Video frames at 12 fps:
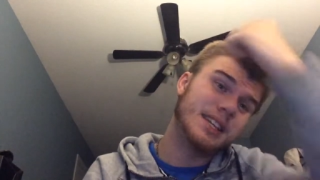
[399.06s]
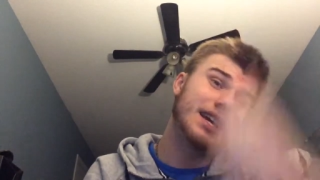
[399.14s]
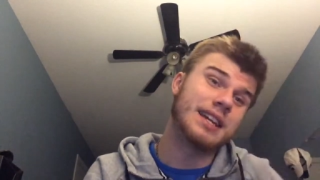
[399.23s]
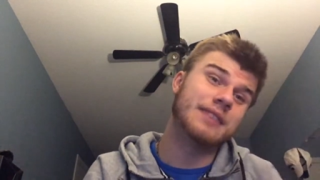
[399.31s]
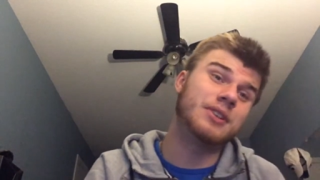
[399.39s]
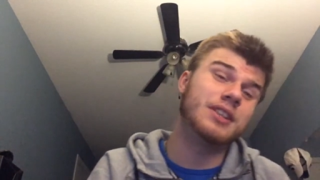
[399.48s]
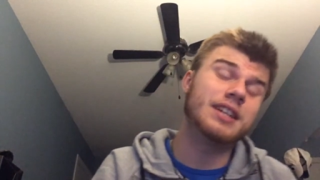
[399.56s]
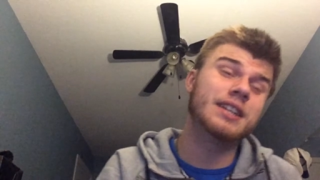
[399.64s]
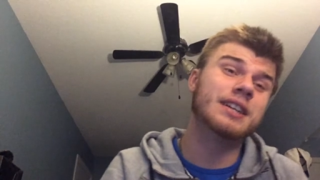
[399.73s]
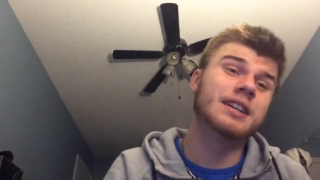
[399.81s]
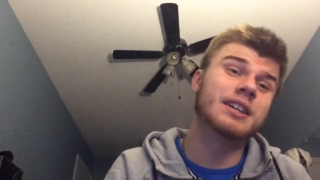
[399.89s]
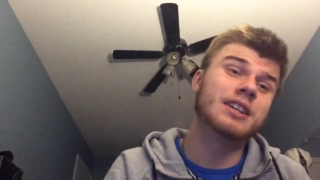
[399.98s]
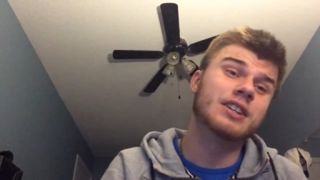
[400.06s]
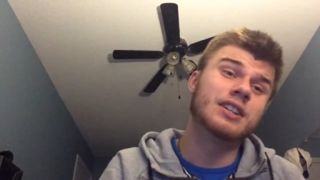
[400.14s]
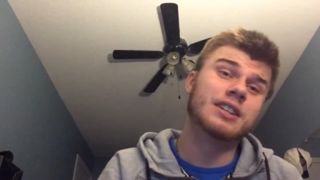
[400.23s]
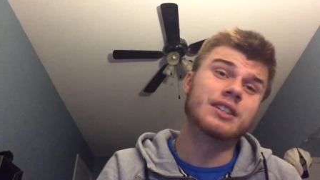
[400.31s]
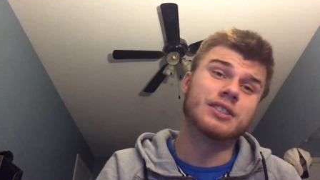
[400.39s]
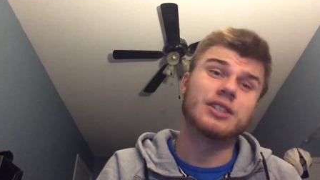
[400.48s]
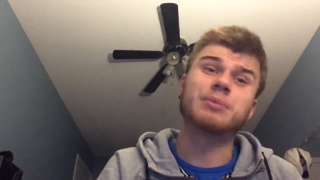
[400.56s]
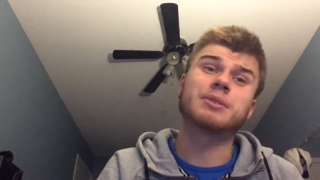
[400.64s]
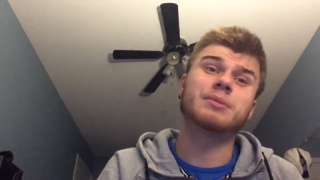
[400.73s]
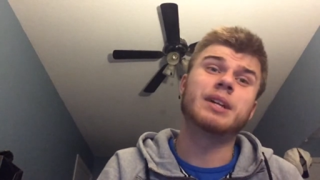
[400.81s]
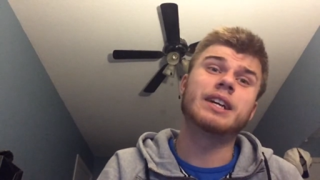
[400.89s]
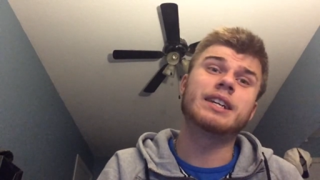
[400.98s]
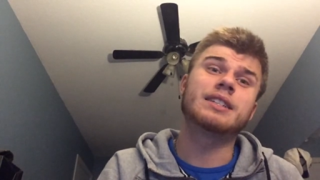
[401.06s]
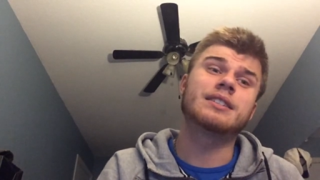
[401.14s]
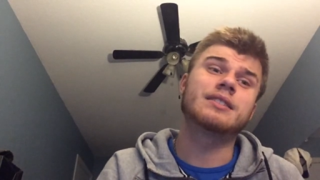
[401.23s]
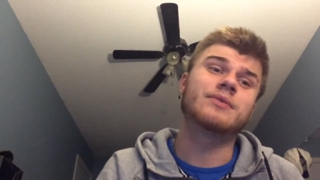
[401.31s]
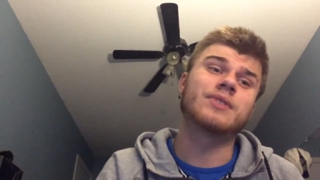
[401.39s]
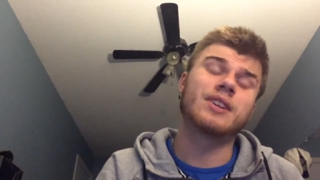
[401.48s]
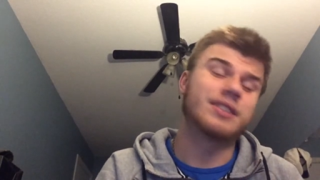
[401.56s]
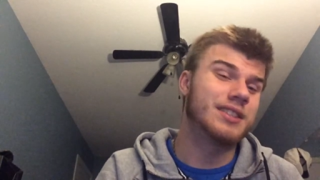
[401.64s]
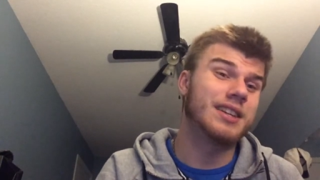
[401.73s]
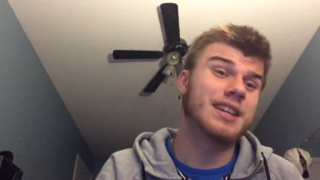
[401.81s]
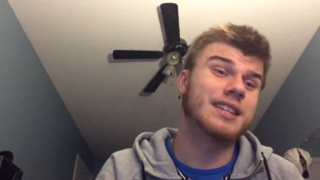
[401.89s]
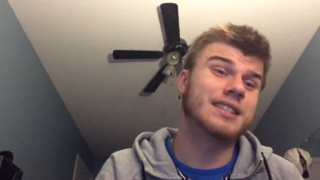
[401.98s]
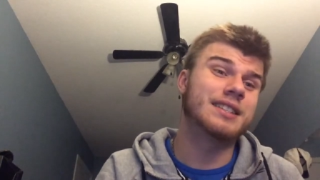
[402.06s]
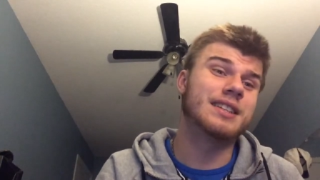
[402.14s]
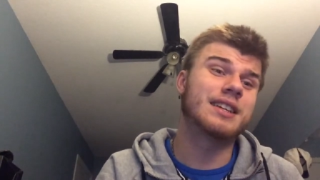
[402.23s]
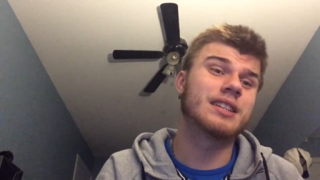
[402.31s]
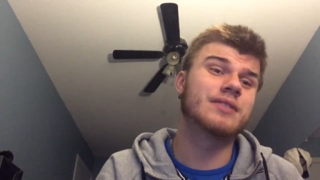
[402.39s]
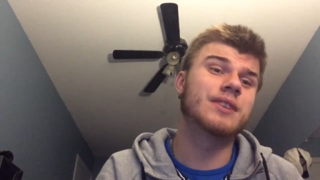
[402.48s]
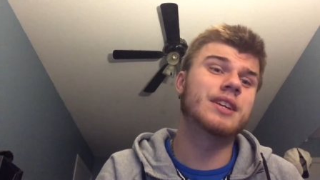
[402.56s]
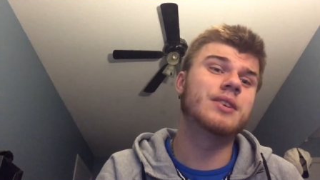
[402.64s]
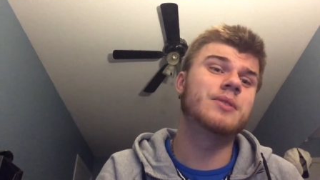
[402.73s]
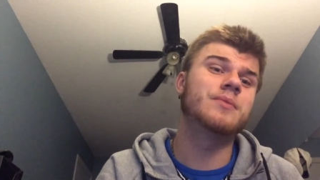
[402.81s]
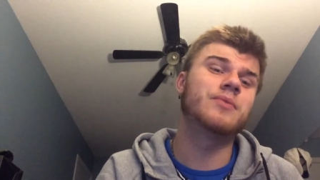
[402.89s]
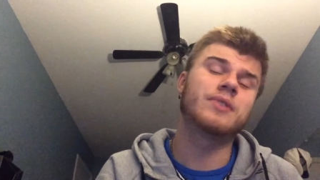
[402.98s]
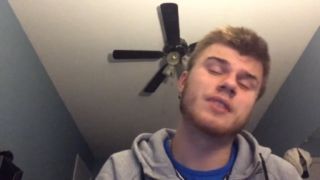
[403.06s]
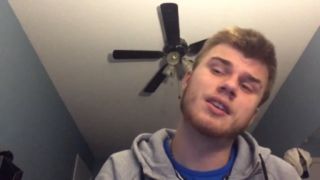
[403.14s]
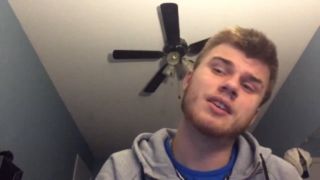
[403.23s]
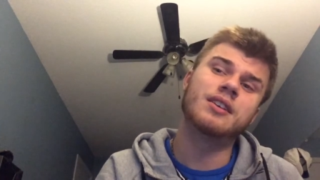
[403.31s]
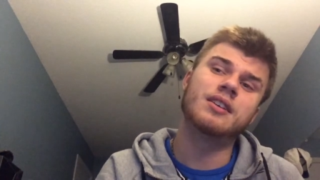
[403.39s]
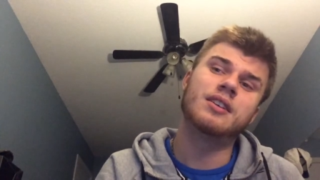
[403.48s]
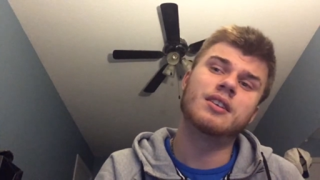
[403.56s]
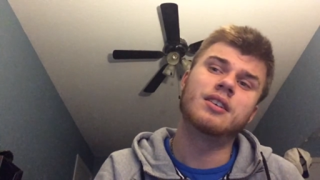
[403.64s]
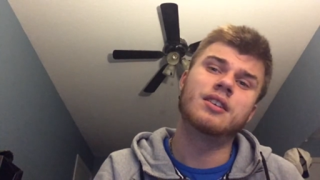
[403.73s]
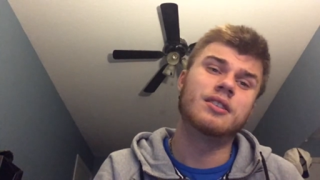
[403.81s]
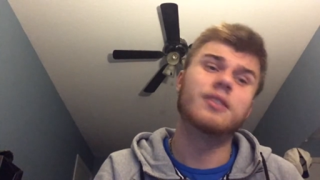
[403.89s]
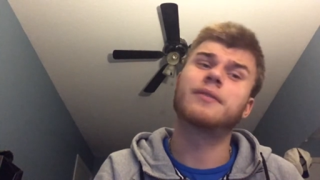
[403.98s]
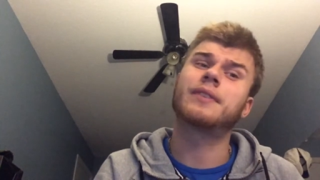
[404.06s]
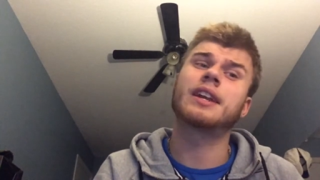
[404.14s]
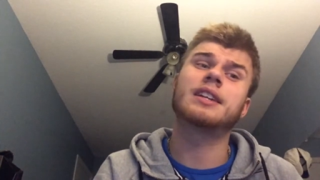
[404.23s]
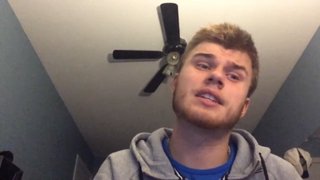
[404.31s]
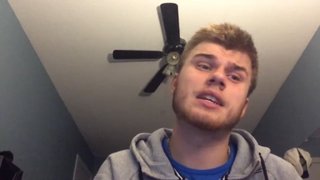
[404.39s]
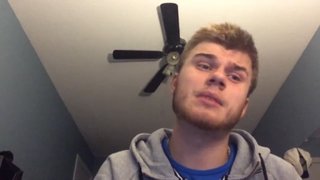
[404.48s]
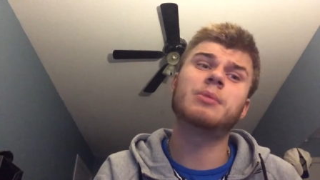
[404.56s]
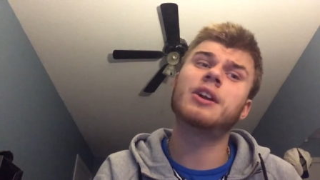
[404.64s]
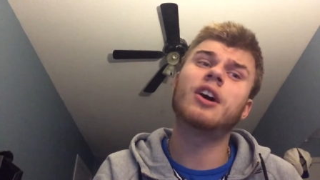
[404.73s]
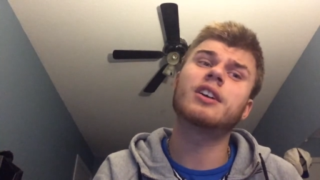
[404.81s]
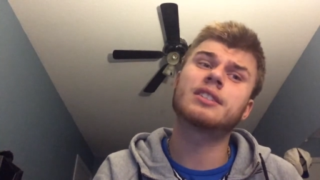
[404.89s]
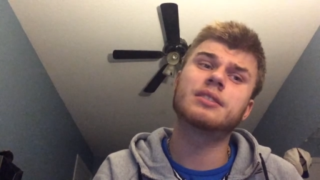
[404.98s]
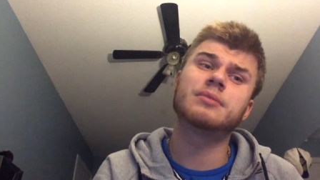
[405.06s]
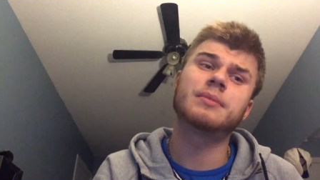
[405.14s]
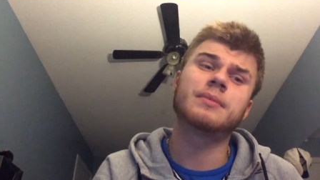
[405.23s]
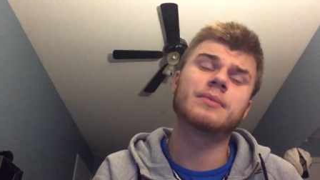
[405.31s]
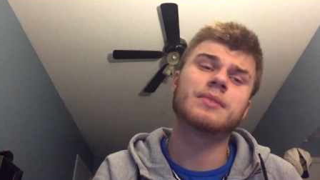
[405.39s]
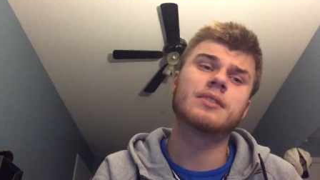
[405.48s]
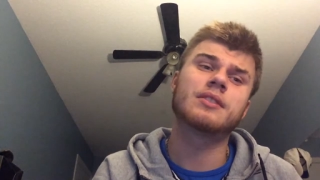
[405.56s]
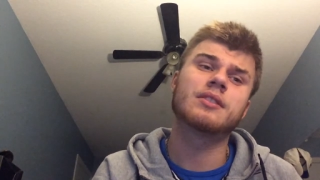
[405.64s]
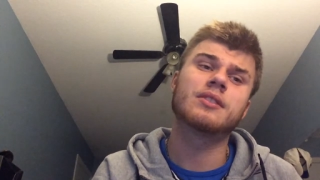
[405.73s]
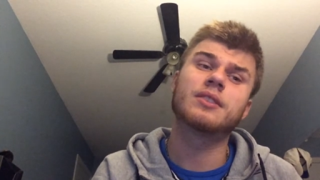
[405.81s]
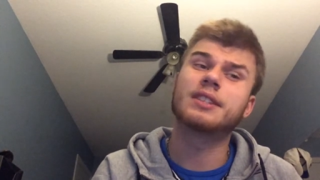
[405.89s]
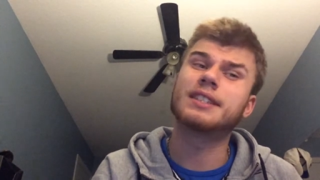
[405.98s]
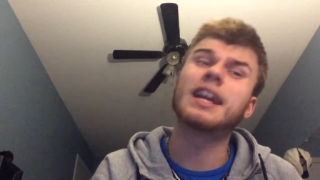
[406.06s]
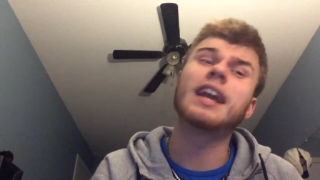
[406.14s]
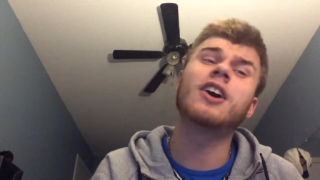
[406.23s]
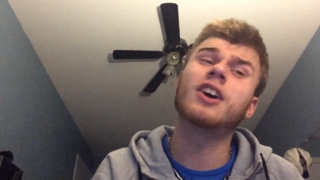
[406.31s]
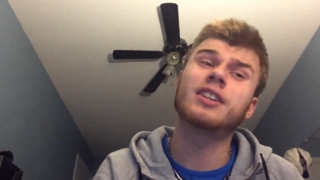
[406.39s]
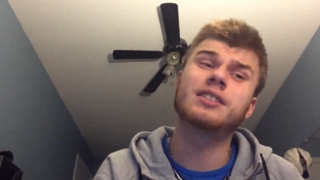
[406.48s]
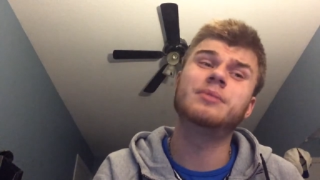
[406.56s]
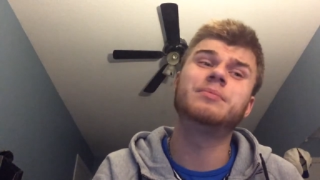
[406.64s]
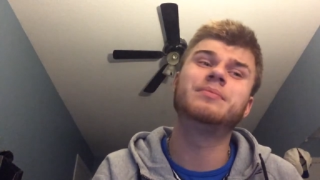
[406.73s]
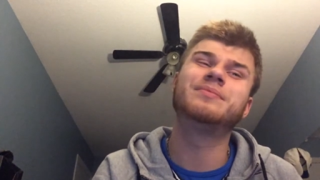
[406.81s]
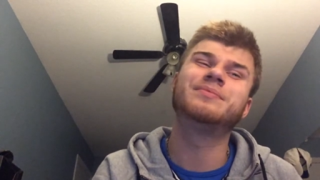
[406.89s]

and if you did, drop some likes. I'll see you guys in the next video. Don't forget to keep it awesome or stay awesome.